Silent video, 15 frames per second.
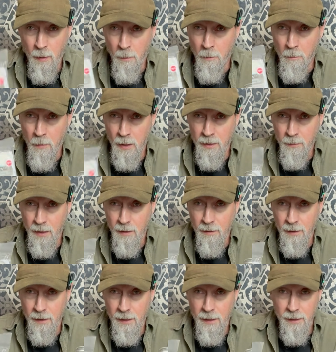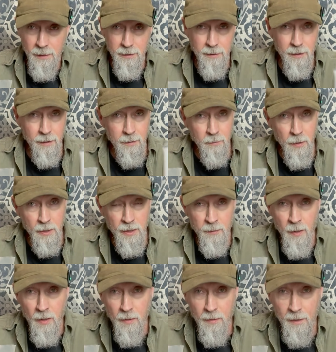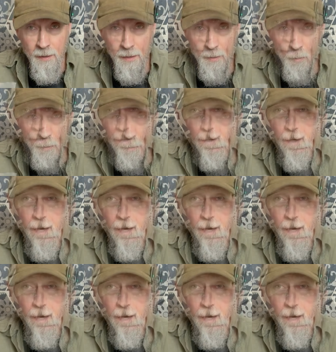much bigger than these and much smaller than this one.